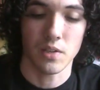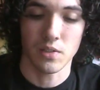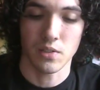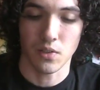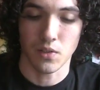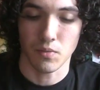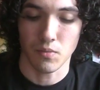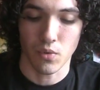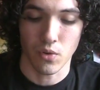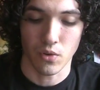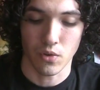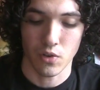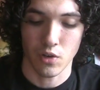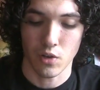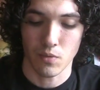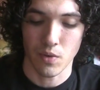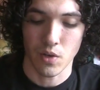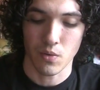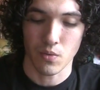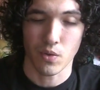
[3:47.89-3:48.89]
on Mortal
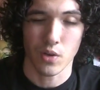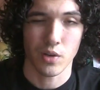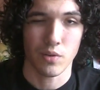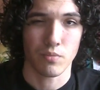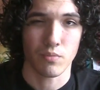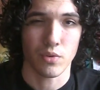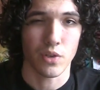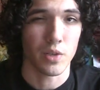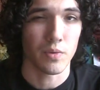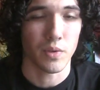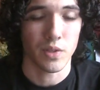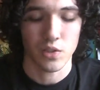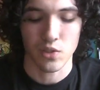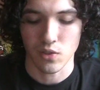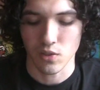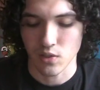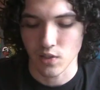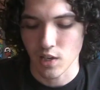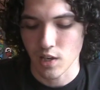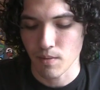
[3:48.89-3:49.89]
Kombat 1, pretty much
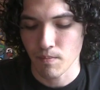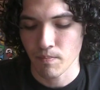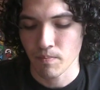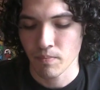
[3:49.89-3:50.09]
the same.